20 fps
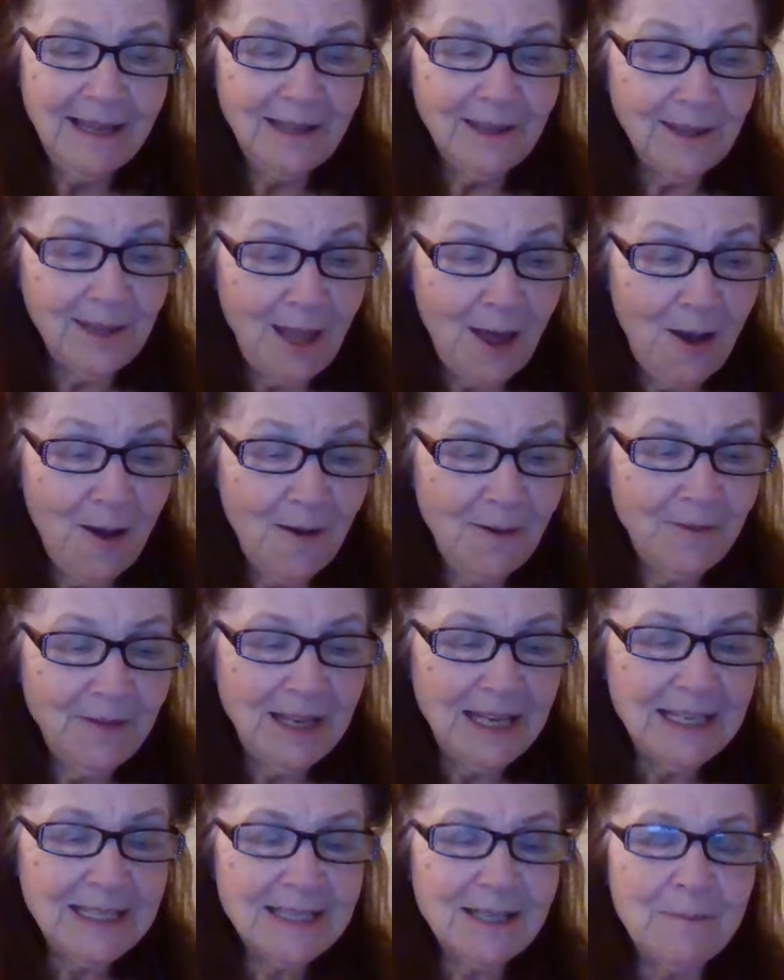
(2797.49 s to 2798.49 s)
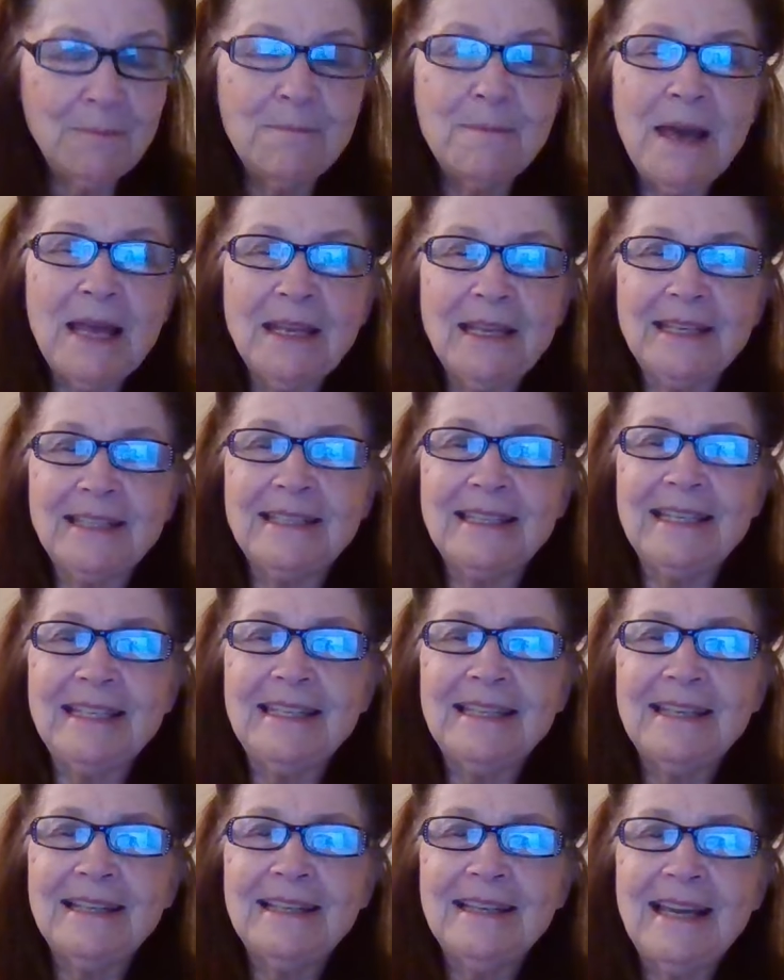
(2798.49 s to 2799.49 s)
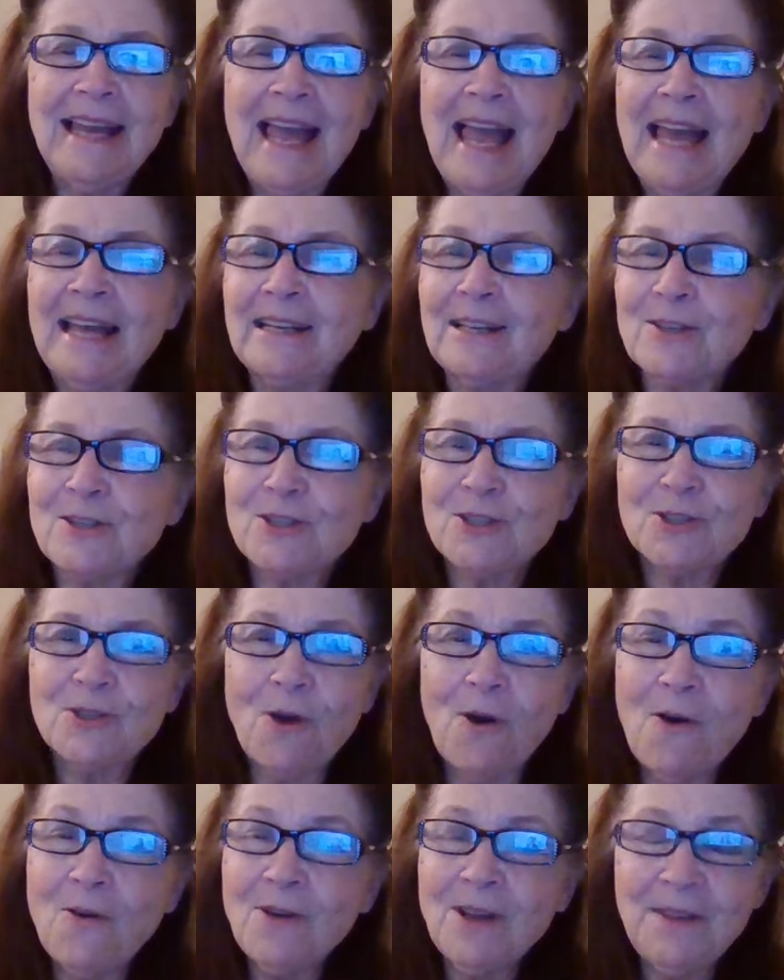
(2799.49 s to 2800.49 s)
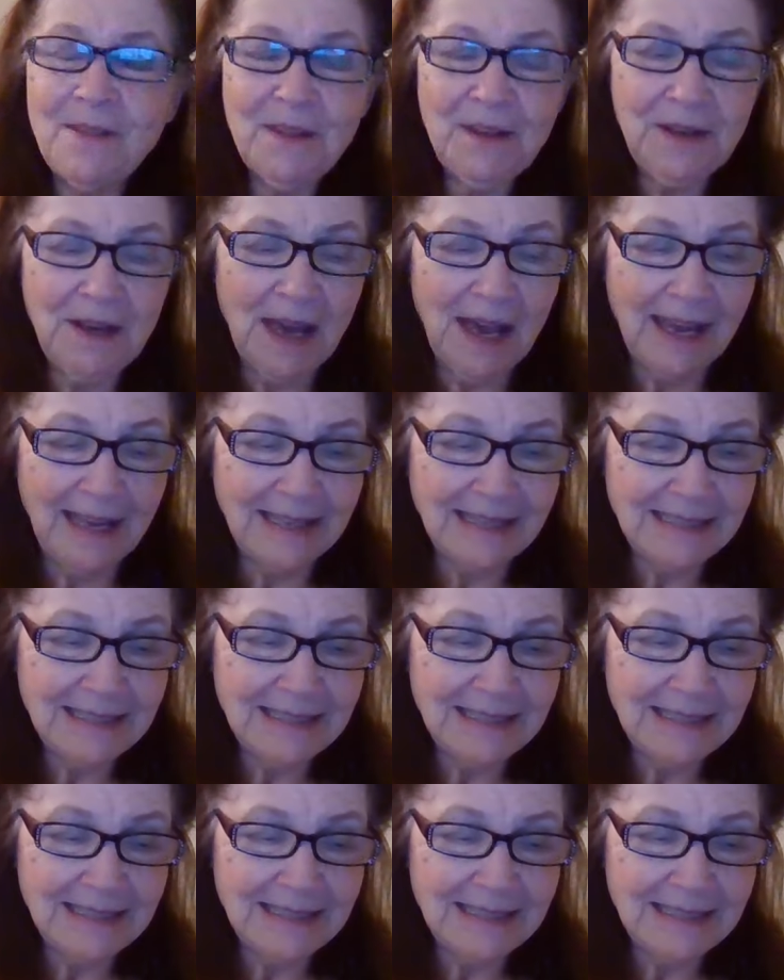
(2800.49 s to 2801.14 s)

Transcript: Love is a melody and a song in the night.